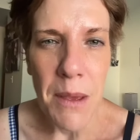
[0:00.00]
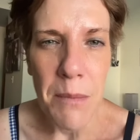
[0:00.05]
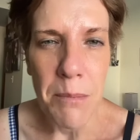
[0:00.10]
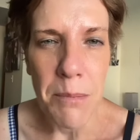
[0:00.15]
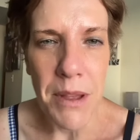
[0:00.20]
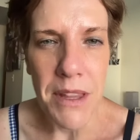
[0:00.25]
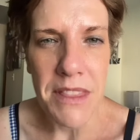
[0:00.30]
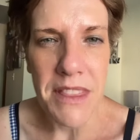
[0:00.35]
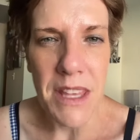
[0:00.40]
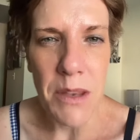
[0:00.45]

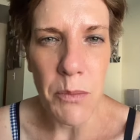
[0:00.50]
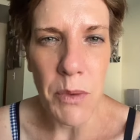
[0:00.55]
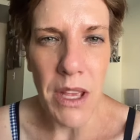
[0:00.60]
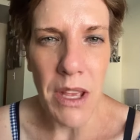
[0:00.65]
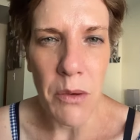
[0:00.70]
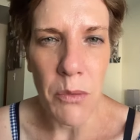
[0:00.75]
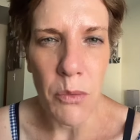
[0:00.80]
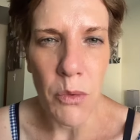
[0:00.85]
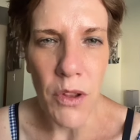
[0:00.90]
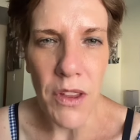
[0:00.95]
But then
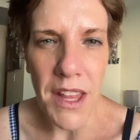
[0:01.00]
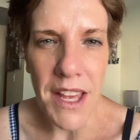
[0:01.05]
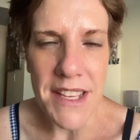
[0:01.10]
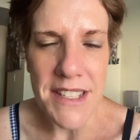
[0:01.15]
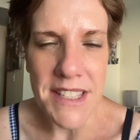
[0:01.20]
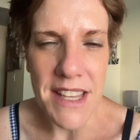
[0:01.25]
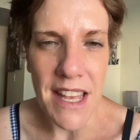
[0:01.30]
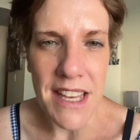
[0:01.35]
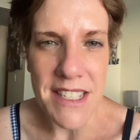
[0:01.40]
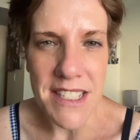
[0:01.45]
we
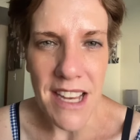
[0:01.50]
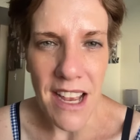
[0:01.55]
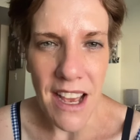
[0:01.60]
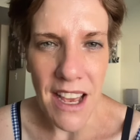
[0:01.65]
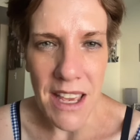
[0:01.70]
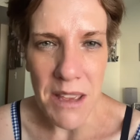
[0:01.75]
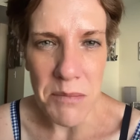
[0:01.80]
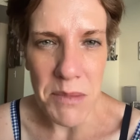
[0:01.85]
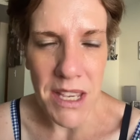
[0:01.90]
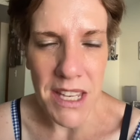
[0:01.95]
realize that
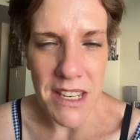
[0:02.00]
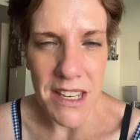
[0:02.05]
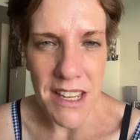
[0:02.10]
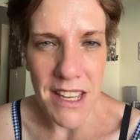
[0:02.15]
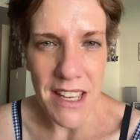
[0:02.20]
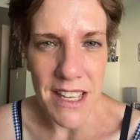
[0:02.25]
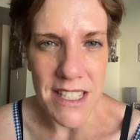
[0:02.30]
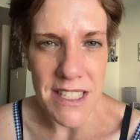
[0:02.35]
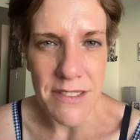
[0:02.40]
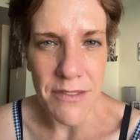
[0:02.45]
timing
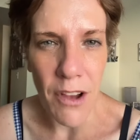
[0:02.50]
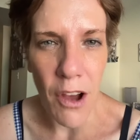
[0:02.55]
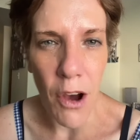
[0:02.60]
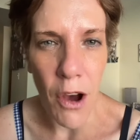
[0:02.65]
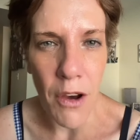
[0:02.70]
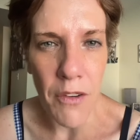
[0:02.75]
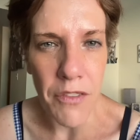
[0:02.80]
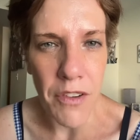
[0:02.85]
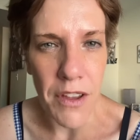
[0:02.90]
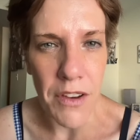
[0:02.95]
is
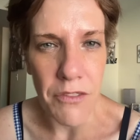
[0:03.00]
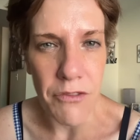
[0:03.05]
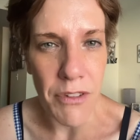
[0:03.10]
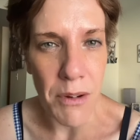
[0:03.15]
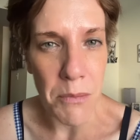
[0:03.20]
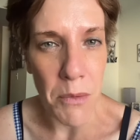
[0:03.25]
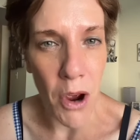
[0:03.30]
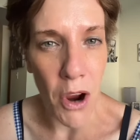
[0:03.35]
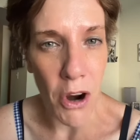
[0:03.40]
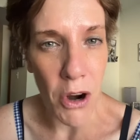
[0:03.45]
often
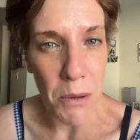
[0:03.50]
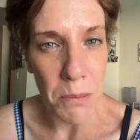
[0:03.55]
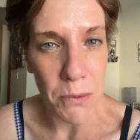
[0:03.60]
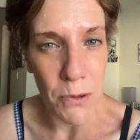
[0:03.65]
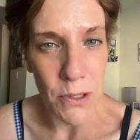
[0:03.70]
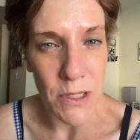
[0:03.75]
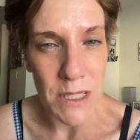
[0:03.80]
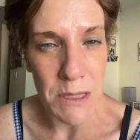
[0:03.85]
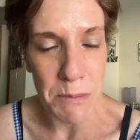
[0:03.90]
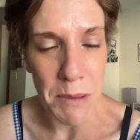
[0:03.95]
from our
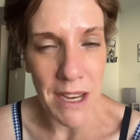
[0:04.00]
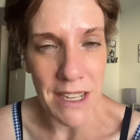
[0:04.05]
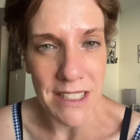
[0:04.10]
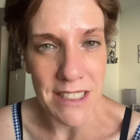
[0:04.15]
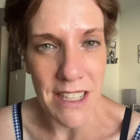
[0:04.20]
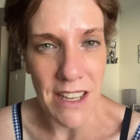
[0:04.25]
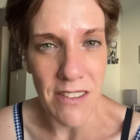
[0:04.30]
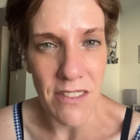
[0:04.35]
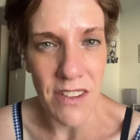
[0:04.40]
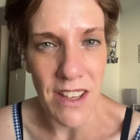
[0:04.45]

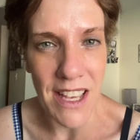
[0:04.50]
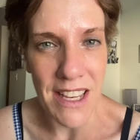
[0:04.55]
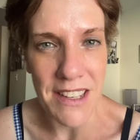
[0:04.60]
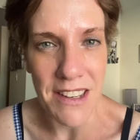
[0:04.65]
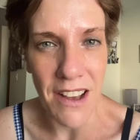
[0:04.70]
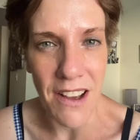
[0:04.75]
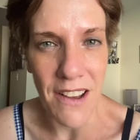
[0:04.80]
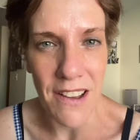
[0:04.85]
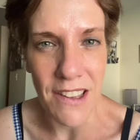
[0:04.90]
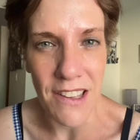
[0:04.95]
perspective and
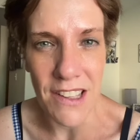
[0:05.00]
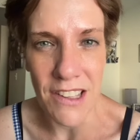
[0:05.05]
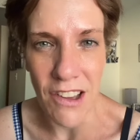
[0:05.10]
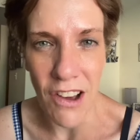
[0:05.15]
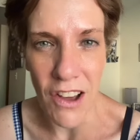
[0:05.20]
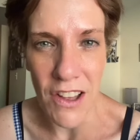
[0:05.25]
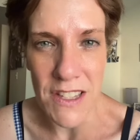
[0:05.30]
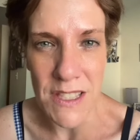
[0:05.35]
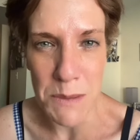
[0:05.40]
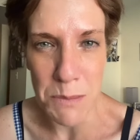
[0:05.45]
not
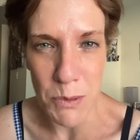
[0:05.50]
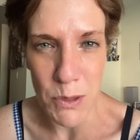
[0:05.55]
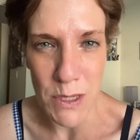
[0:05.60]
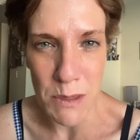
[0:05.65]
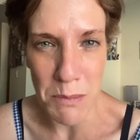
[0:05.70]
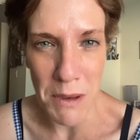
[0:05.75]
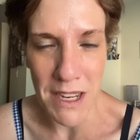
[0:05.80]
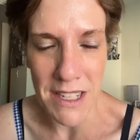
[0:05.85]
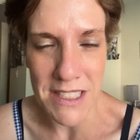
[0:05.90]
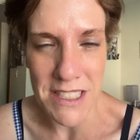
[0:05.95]
God's
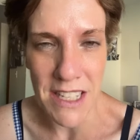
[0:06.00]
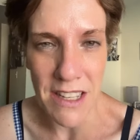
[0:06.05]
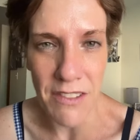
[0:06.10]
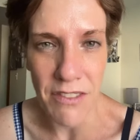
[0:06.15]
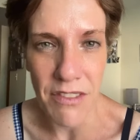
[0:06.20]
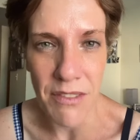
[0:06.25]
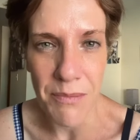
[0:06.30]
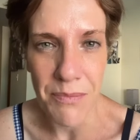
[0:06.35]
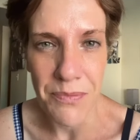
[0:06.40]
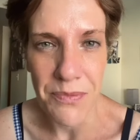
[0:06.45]
perspective.
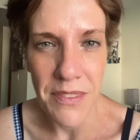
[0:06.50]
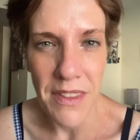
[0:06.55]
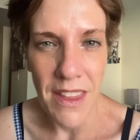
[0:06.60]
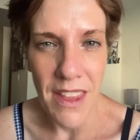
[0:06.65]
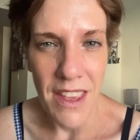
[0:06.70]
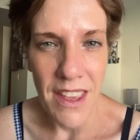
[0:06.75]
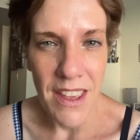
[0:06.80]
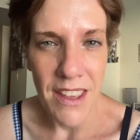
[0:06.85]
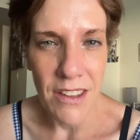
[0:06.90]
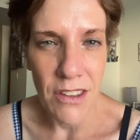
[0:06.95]

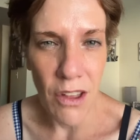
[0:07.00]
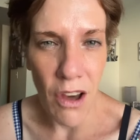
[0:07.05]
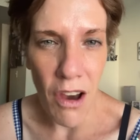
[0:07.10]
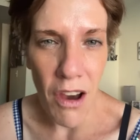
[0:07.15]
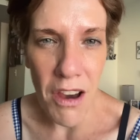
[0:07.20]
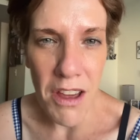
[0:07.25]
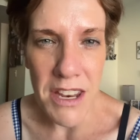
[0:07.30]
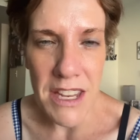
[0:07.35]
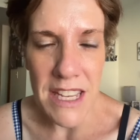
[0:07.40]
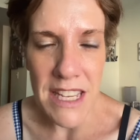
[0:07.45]

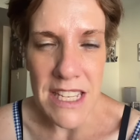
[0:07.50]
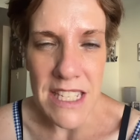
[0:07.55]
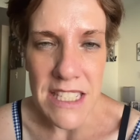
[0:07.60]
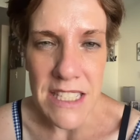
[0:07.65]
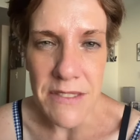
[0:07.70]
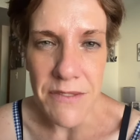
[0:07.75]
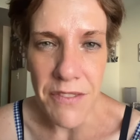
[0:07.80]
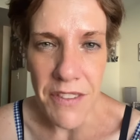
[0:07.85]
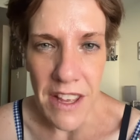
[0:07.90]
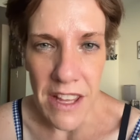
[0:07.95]
God
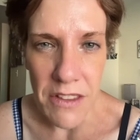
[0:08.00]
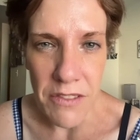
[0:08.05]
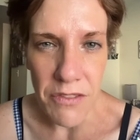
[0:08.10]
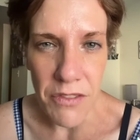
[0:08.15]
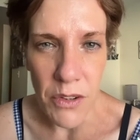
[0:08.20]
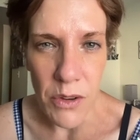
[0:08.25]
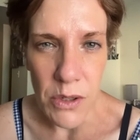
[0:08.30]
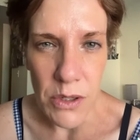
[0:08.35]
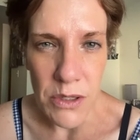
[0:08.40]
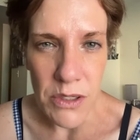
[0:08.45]
is
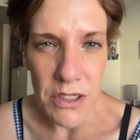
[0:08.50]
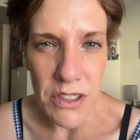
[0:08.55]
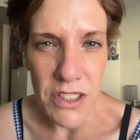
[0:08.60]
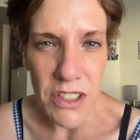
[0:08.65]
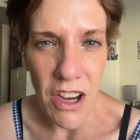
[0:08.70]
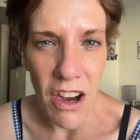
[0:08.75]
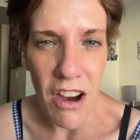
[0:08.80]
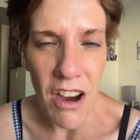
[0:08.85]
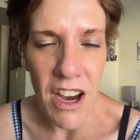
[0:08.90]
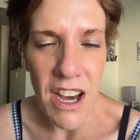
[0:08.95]
faithful,
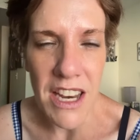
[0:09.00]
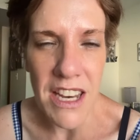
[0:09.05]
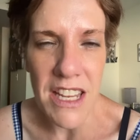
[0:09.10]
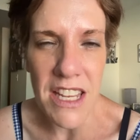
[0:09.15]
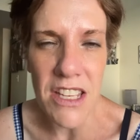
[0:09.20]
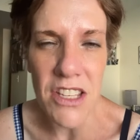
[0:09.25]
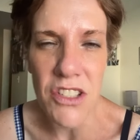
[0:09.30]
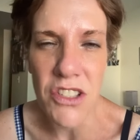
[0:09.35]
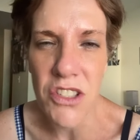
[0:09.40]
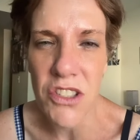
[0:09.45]
God
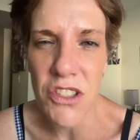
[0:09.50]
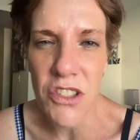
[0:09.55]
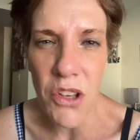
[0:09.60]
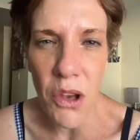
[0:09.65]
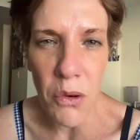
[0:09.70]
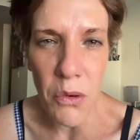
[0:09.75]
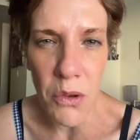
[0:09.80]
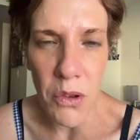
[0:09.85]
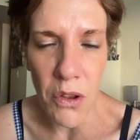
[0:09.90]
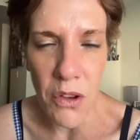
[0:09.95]
is
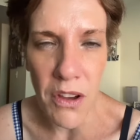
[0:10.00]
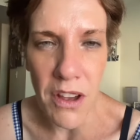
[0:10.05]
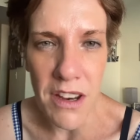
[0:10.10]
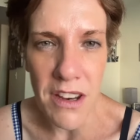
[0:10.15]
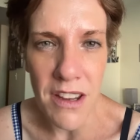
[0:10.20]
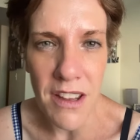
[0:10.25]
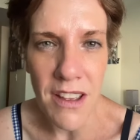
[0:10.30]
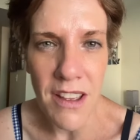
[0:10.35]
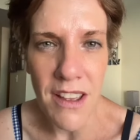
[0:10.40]
so good,